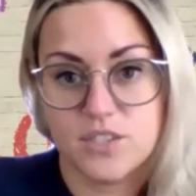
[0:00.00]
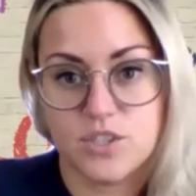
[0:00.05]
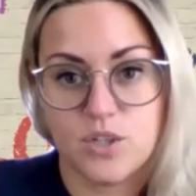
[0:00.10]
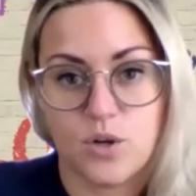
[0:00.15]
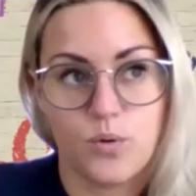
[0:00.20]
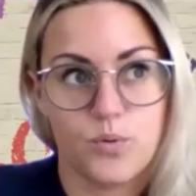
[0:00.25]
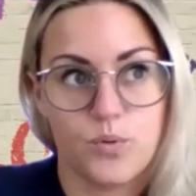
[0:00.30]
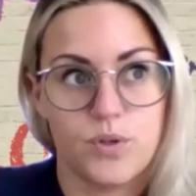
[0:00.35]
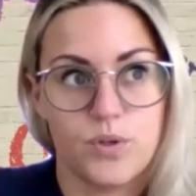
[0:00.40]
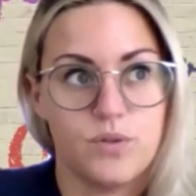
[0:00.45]

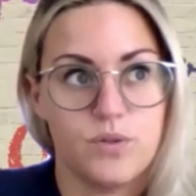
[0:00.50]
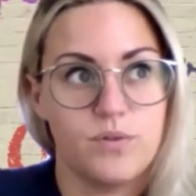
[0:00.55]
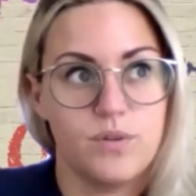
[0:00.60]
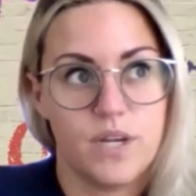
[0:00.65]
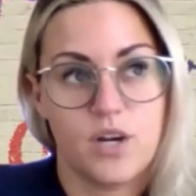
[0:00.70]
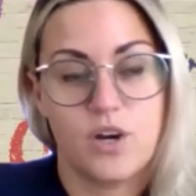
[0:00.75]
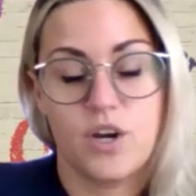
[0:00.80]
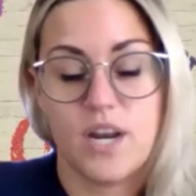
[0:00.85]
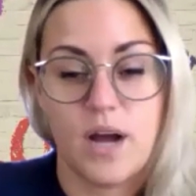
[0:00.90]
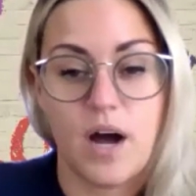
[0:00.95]
So it
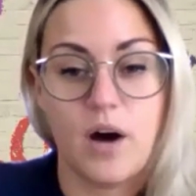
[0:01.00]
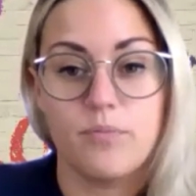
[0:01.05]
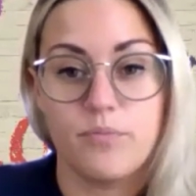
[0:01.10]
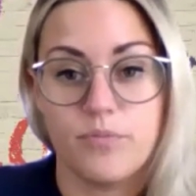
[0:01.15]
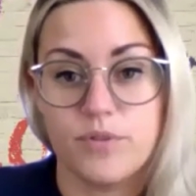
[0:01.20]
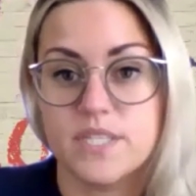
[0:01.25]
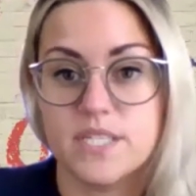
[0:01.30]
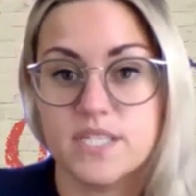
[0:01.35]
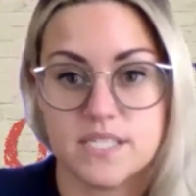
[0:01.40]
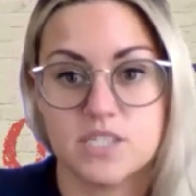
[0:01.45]
could help
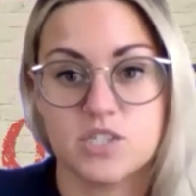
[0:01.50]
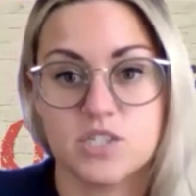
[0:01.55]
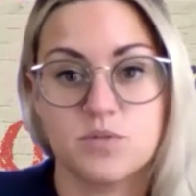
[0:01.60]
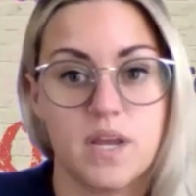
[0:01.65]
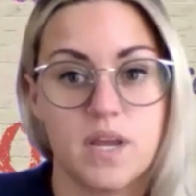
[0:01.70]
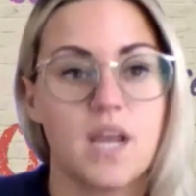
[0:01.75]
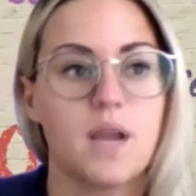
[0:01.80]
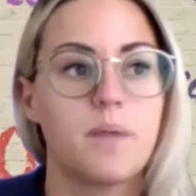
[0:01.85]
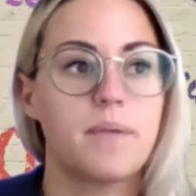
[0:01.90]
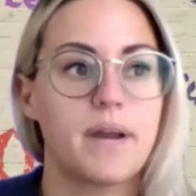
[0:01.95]
with
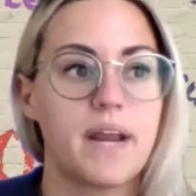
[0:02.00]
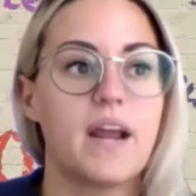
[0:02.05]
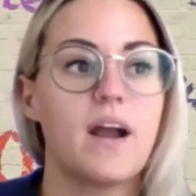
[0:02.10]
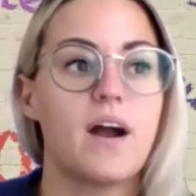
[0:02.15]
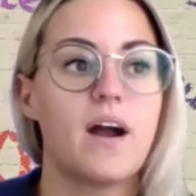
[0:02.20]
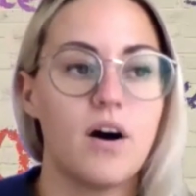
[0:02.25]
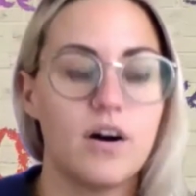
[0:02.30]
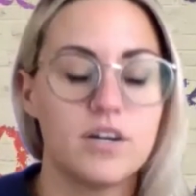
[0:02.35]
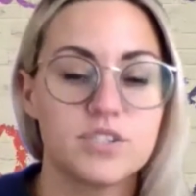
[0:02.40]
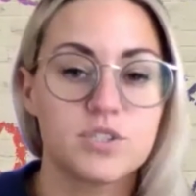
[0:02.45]
decision-making, but I
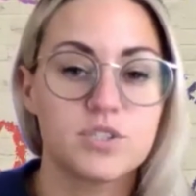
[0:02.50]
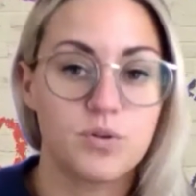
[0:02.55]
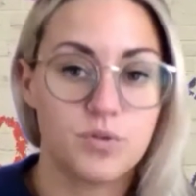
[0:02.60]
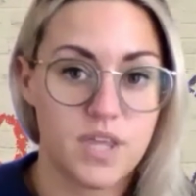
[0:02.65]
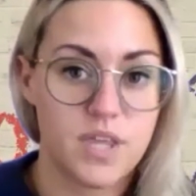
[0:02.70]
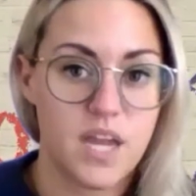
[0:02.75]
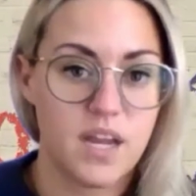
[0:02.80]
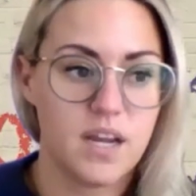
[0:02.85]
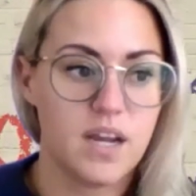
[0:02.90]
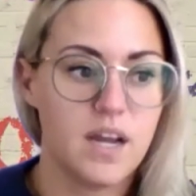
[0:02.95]
also
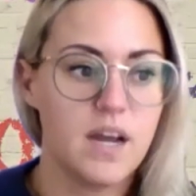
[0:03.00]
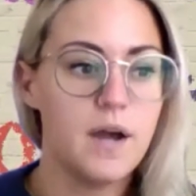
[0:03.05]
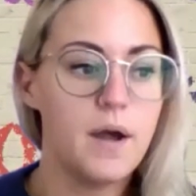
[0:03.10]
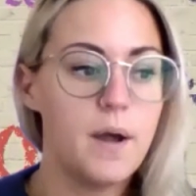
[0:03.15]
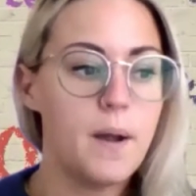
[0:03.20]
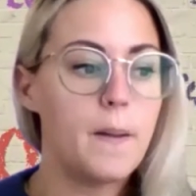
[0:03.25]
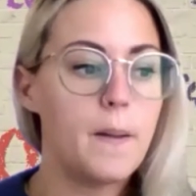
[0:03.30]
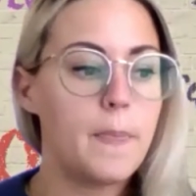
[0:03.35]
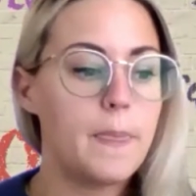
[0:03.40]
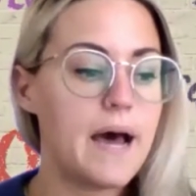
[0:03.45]
think
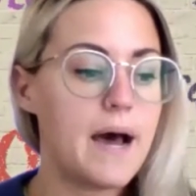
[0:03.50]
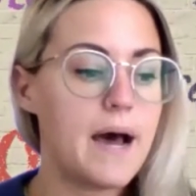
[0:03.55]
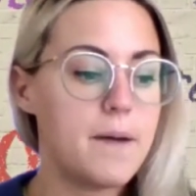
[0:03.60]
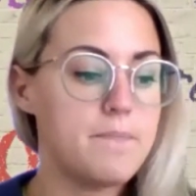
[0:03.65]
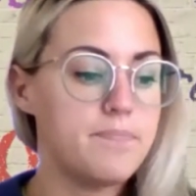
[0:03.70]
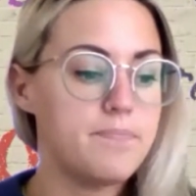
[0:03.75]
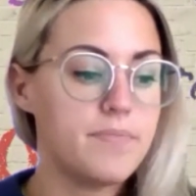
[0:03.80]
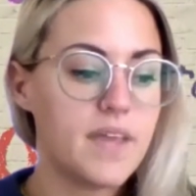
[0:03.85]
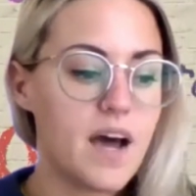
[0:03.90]
that